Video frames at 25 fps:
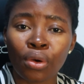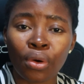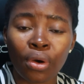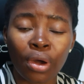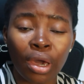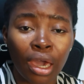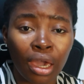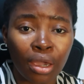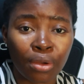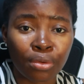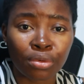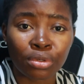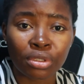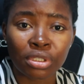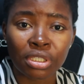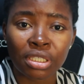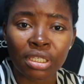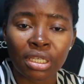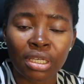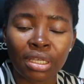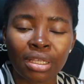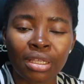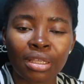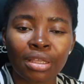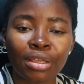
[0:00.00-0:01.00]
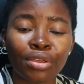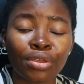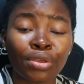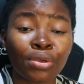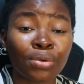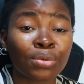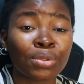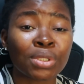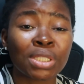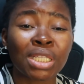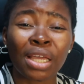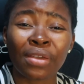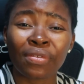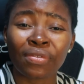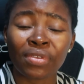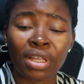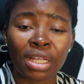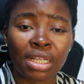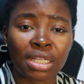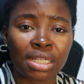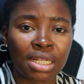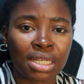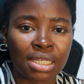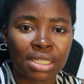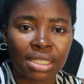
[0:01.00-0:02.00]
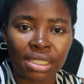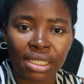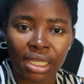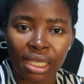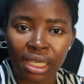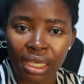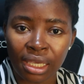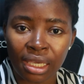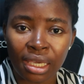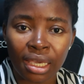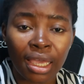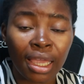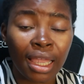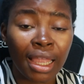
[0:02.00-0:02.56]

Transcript: your hair routine you'll definitely see